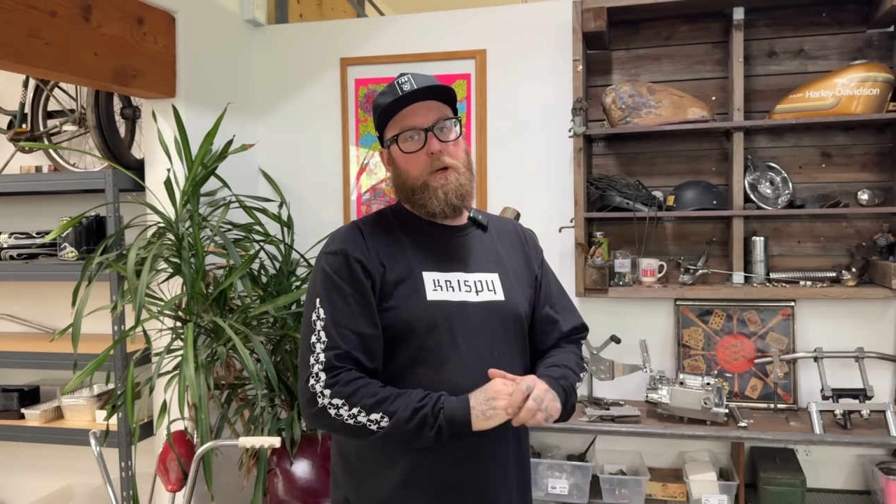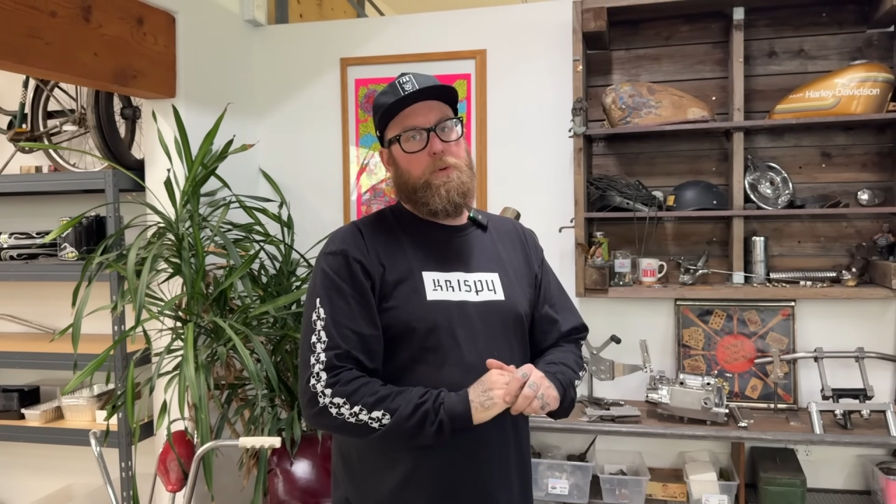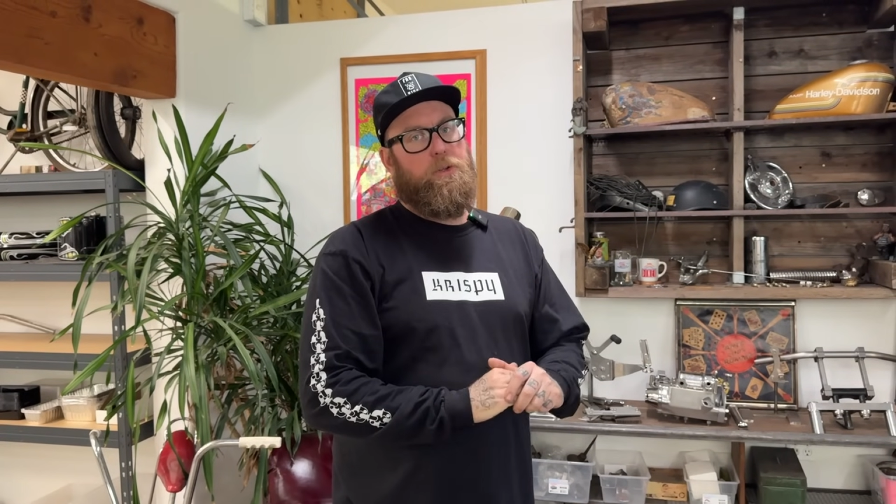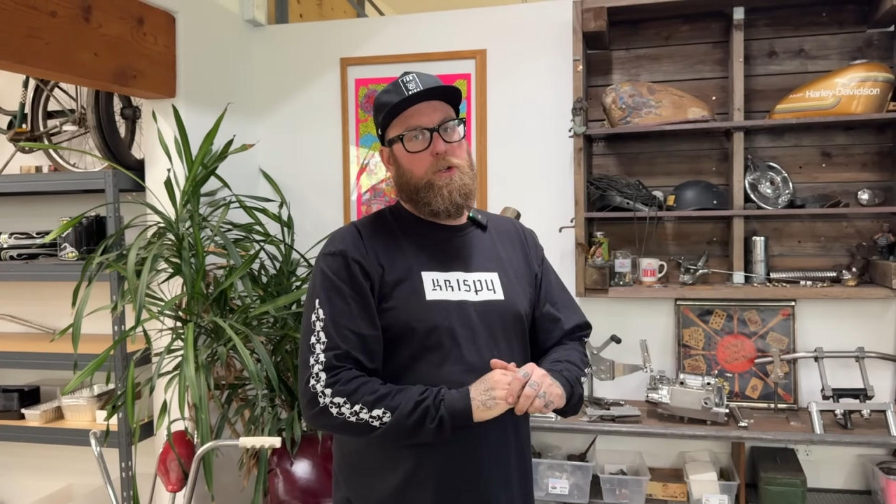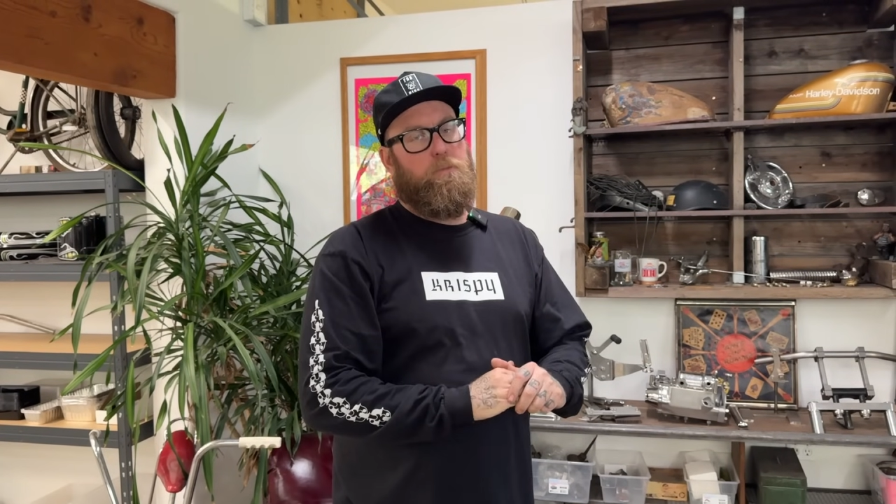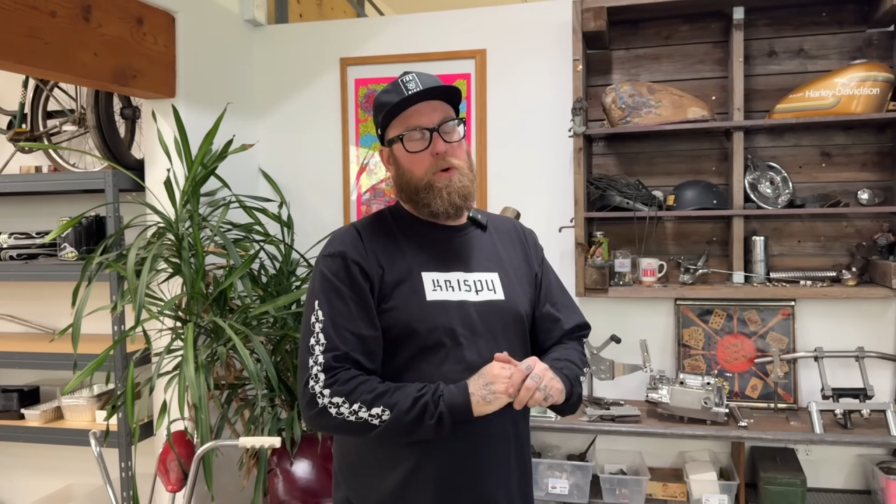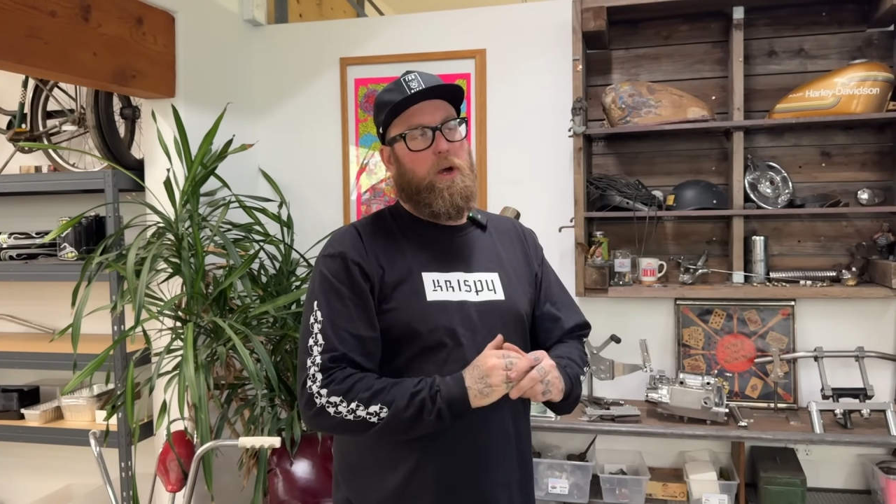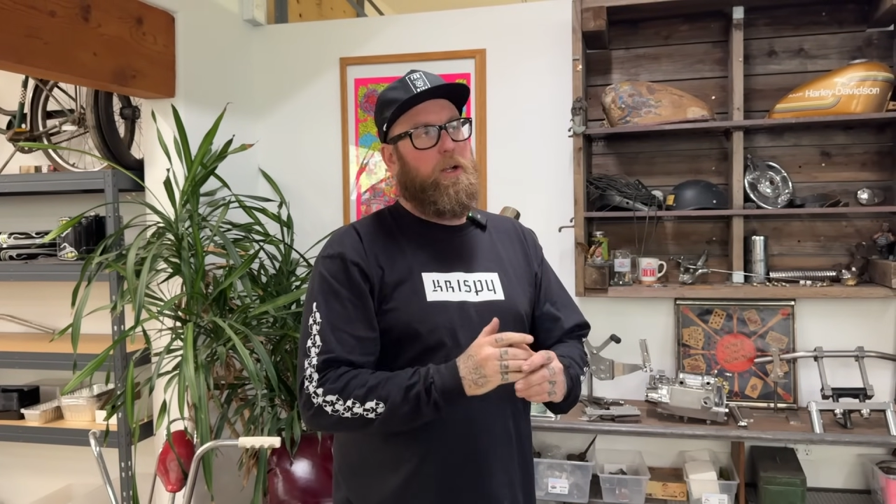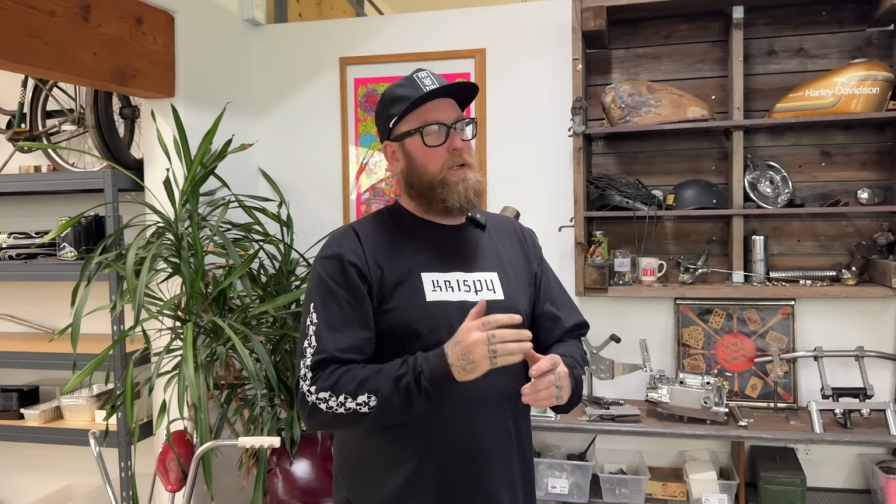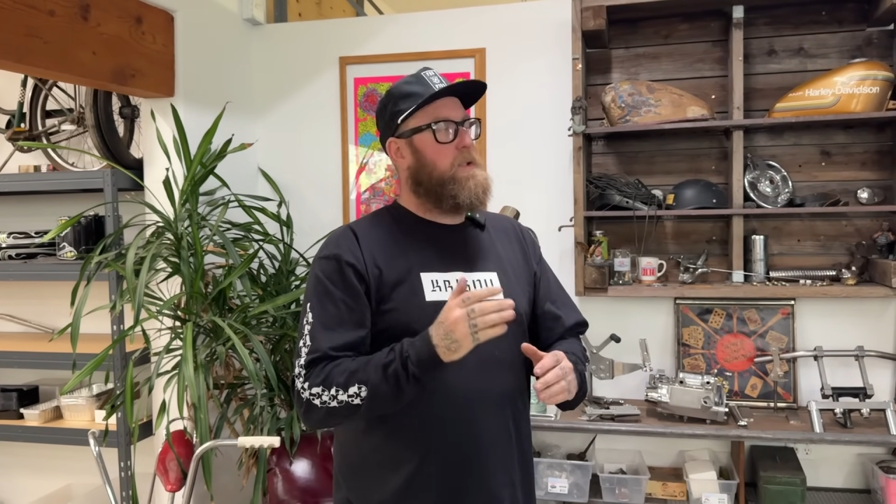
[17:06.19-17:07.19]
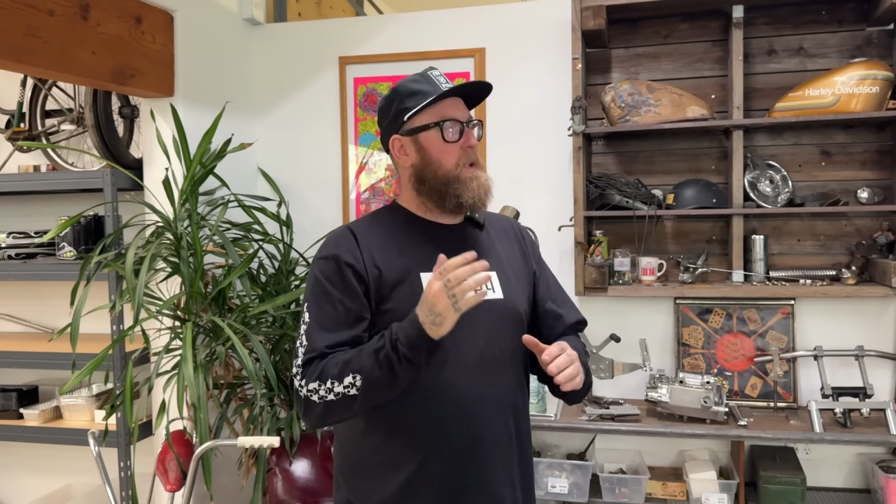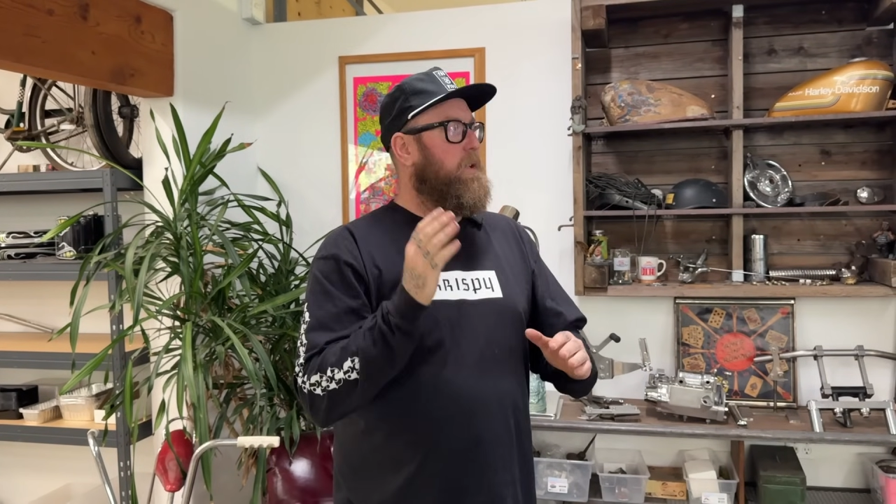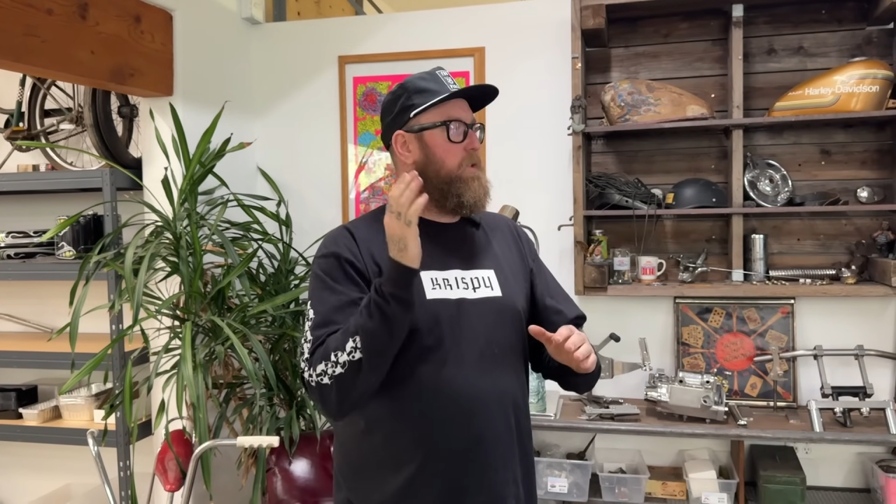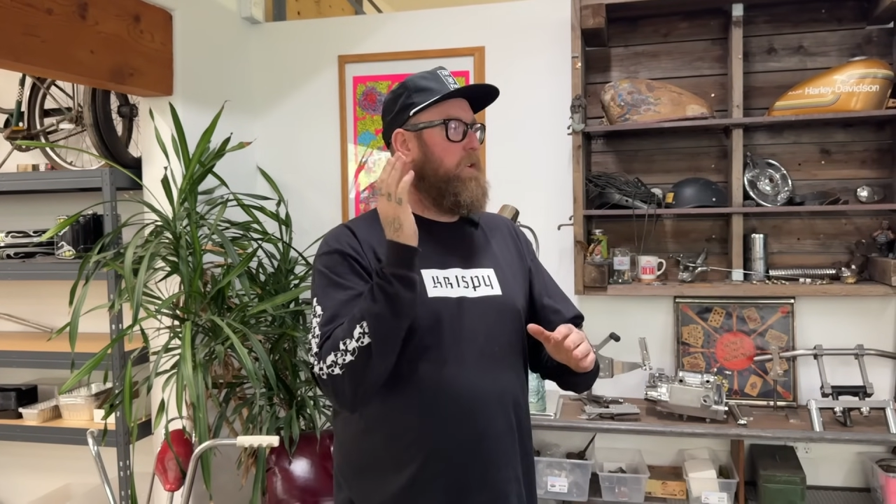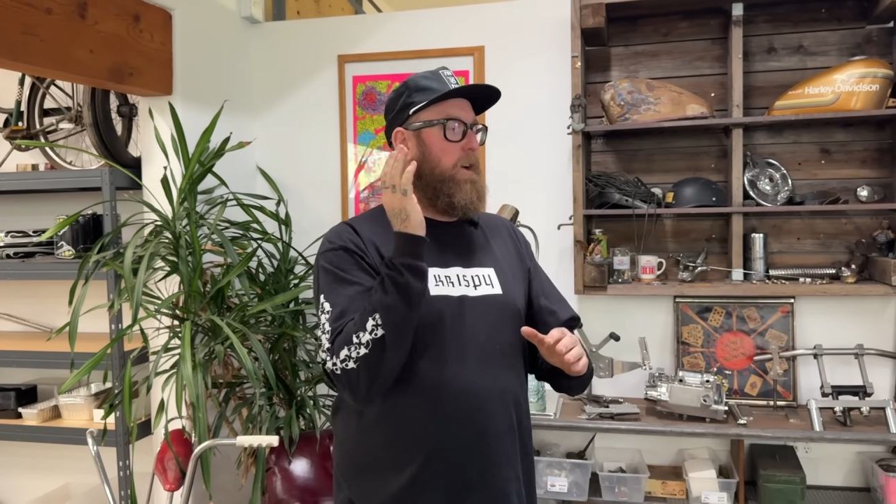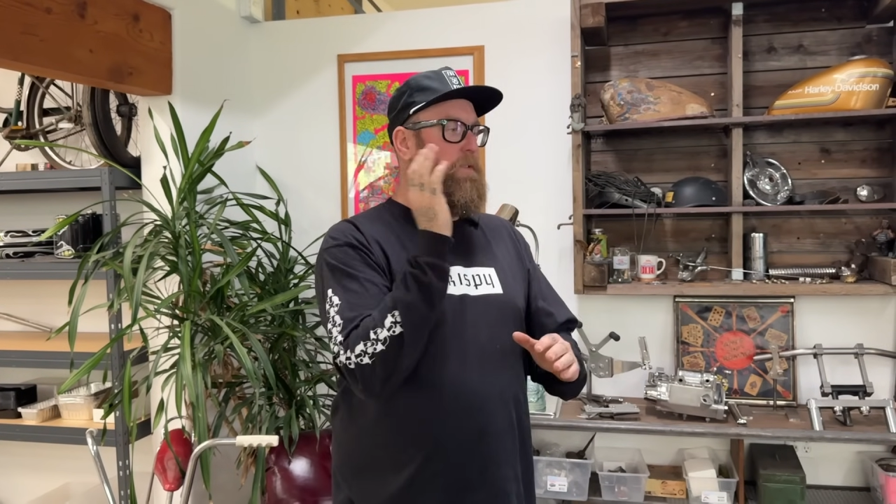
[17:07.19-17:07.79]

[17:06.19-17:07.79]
up with new products and stuff